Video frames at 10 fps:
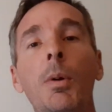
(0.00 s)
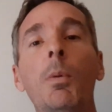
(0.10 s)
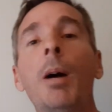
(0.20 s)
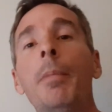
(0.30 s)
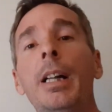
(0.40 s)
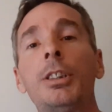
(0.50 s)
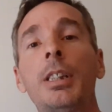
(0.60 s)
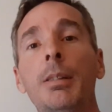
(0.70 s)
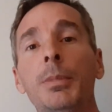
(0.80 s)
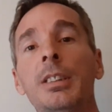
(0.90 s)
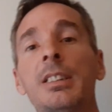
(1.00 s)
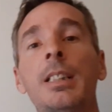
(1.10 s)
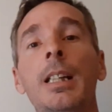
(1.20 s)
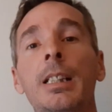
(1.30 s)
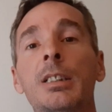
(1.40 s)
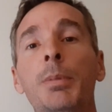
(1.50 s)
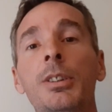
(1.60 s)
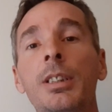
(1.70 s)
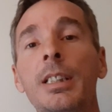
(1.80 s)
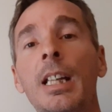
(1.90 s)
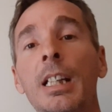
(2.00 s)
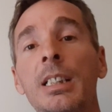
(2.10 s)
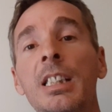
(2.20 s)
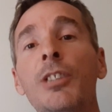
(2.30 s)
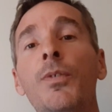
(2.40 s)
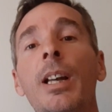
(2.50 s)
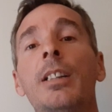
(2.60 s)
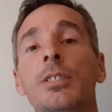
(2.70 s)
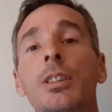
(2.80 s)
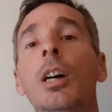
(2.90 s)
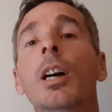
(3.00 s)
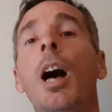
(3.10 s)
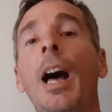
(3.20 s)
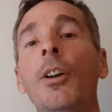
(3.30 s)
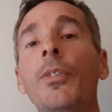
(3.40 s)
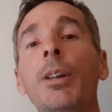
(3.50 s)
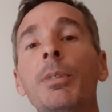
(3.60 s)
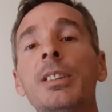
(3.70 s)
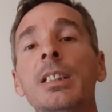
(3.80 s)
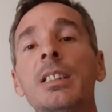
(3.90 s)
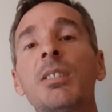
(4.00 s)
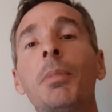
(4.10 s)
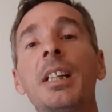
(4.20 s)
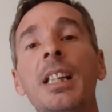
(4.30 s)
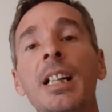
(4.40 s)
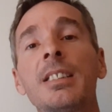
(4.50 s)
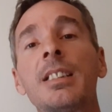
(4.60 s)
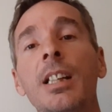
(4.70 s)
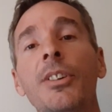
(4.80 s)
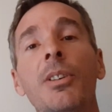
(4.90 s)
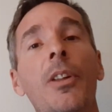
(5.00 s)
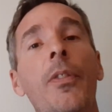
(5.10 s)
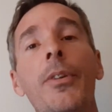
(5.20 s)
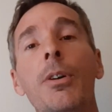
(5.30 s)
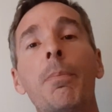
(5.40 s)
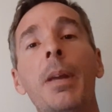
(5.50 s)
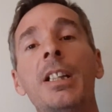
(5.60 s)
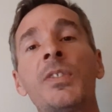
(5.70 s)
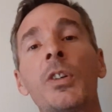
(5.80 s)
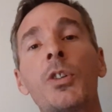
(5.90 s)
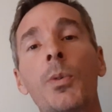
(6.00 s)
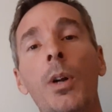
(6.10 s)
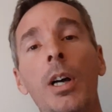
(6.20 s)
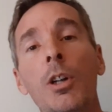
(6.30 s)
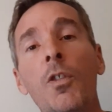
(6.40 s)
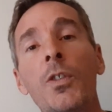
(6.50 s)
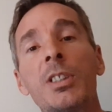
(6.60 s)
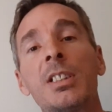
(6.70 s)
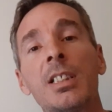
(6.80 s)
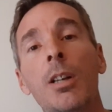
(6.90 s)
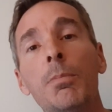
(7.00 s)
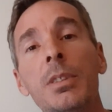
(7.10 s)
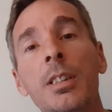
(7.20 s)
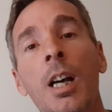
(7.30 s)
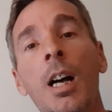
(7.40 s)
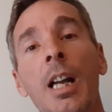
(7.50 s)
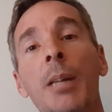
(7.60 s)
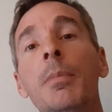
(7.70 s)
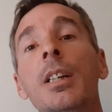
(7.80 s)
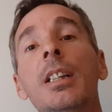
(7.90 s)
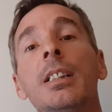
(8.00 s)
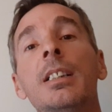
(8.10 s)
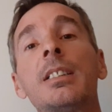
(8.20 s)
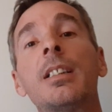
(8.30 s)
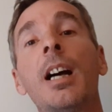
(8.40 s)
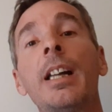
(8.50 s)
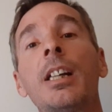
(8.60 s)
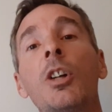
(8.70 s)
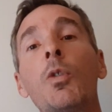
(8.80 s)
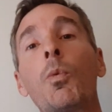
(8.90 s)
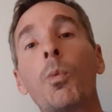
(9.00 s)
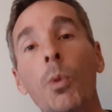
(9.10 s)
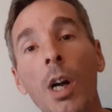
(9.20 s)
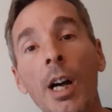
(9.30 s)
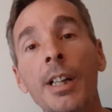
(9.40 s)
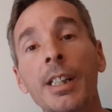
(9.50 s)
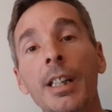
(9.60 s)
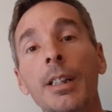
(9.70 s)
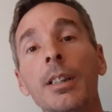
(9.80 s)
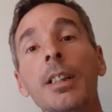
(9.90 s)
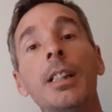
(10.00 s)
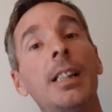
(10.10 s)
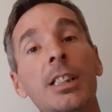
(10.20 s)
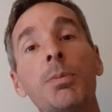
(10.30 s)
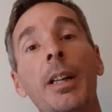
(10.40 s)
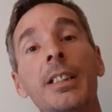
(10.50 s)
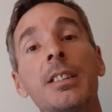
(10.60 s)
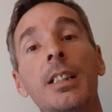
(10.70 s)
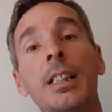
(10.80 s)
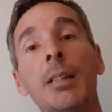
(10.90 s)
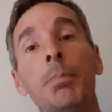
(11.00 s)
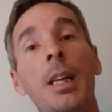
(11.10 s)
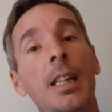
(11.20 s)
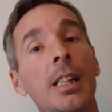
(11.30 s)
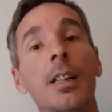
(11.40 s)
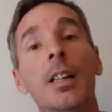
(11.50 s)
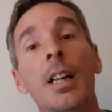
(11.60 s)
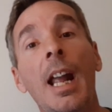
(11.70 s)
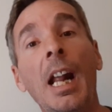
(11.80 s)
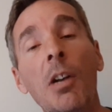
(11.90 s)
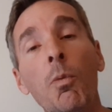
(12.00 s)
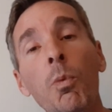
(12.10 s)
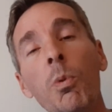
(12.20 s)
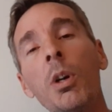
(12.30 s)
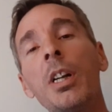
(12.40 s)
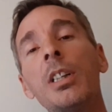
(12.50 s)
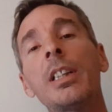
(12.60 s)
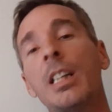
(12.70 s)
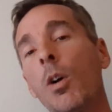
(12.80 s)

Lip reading: we want Matt Chapman to stay, especially that defense. I don't think we've seen somebody that stellar on third base for Toronto for some time. This guy can rock it. And that's why he's going to get paid. And really